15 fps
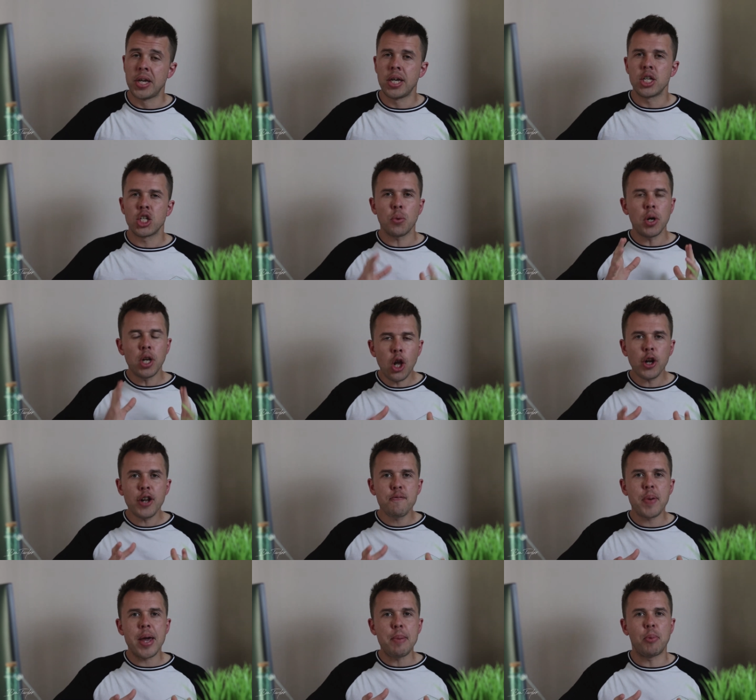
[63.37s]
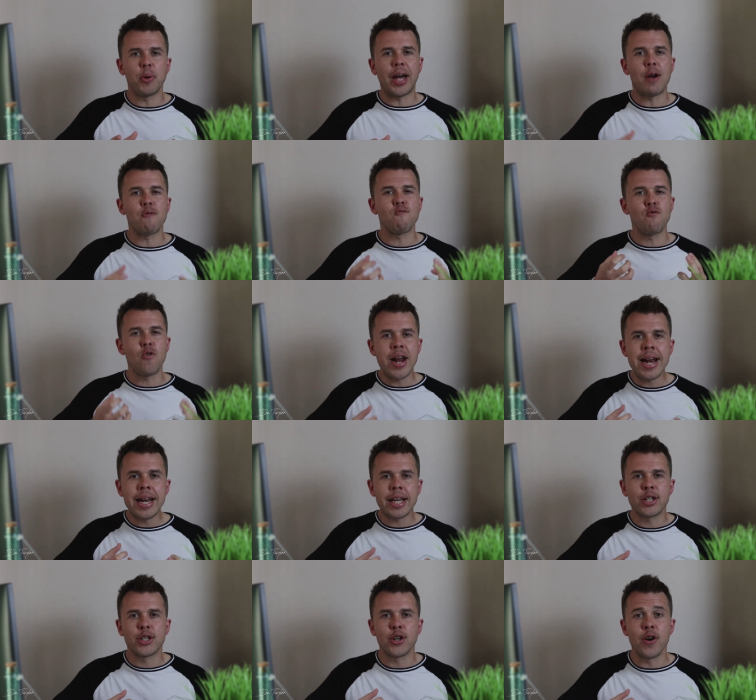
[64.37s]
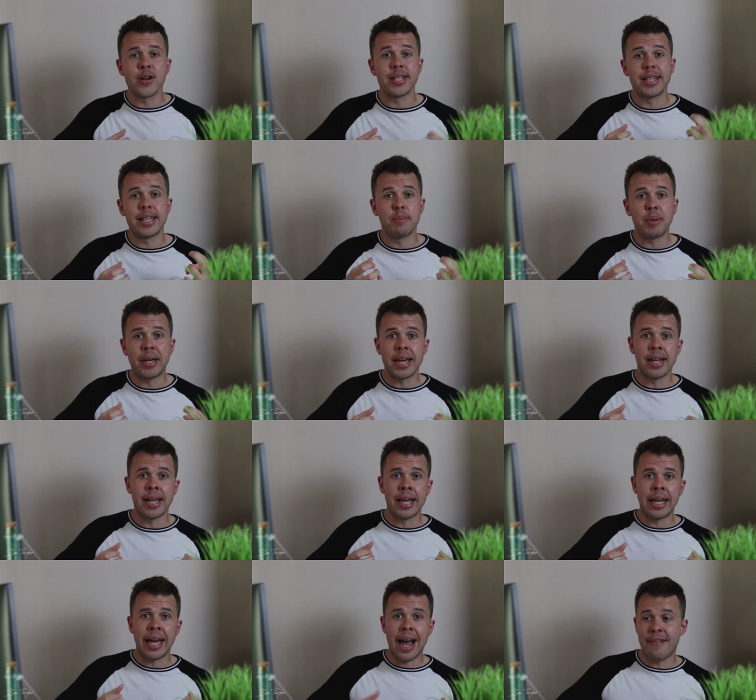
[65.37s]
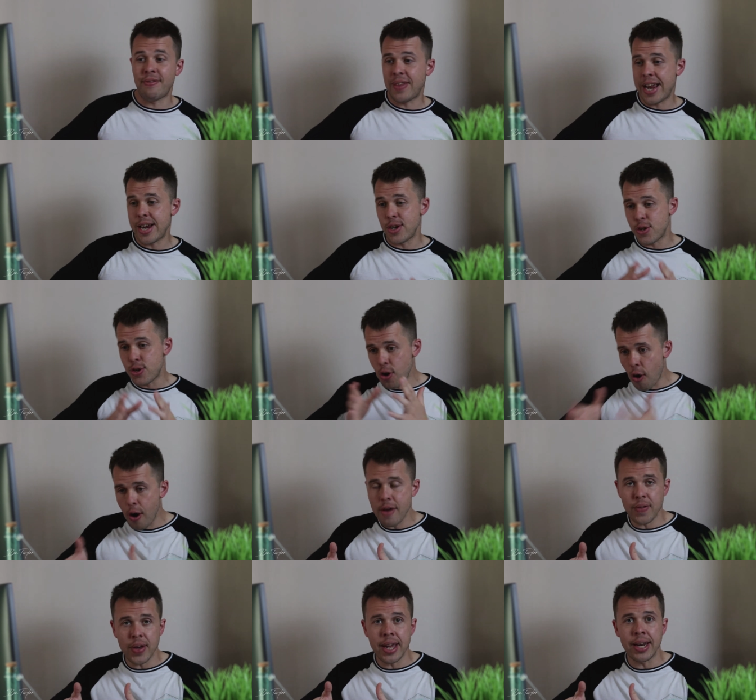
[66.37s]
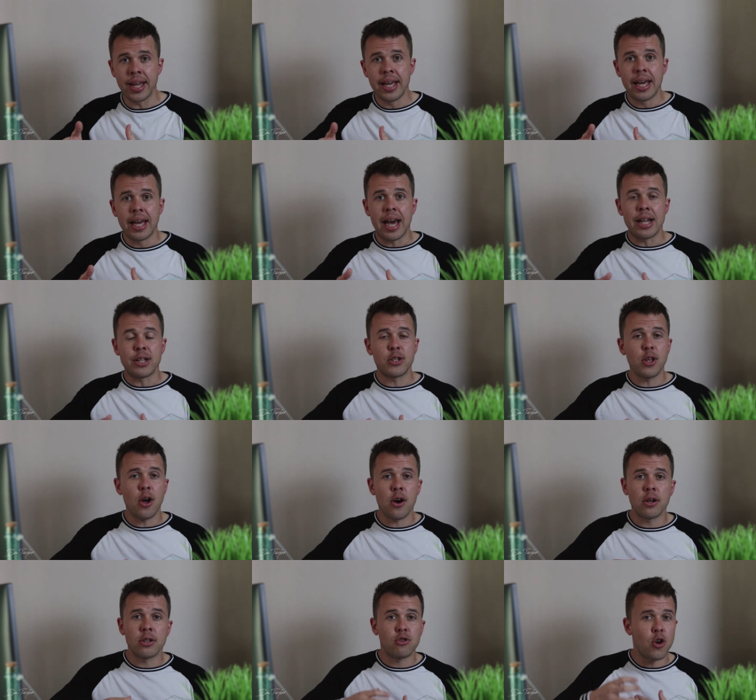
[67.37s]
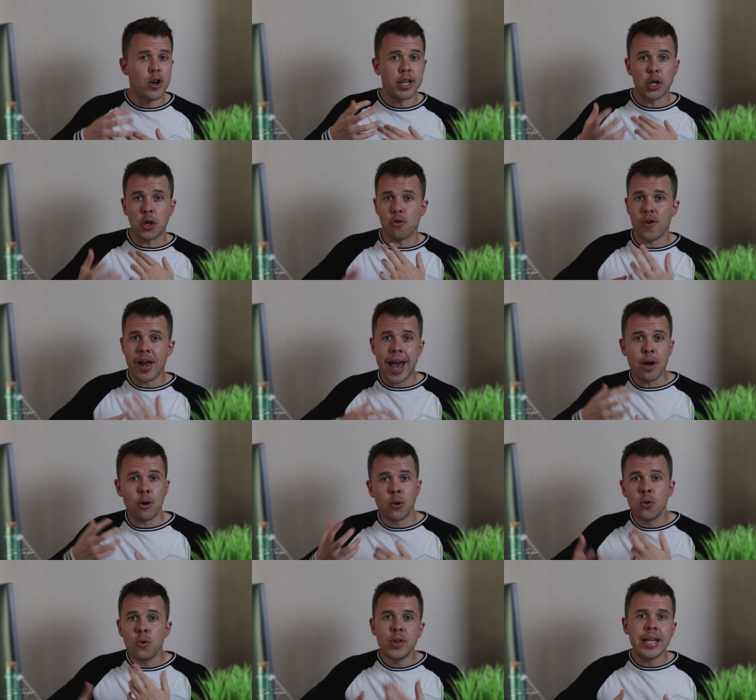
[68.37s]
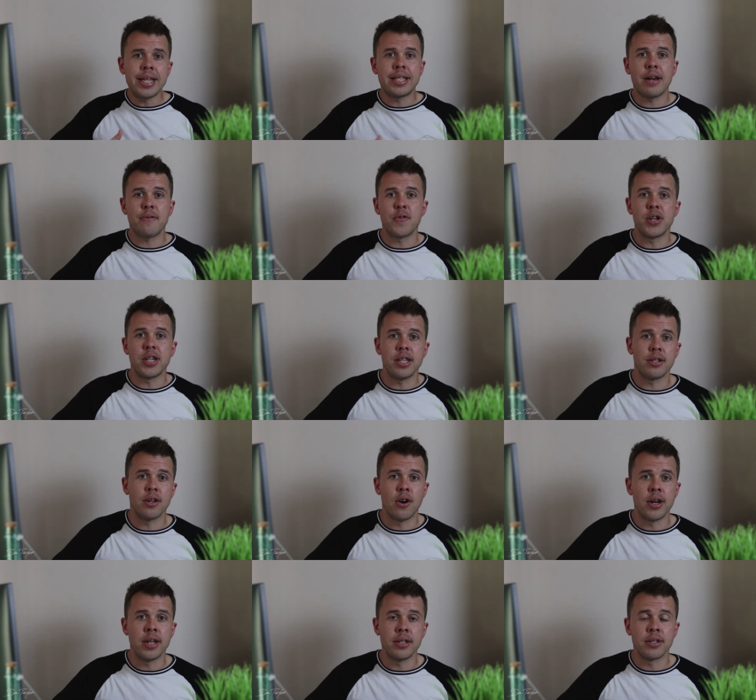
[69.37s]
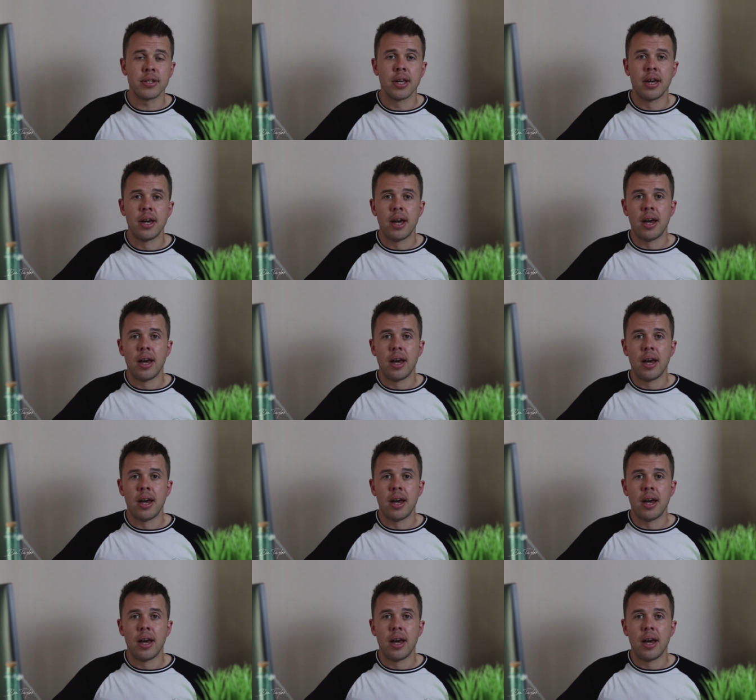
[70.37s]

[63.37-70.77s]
So a lot of people get really excited in the beginning and they dive in and start trying to create all these different designs,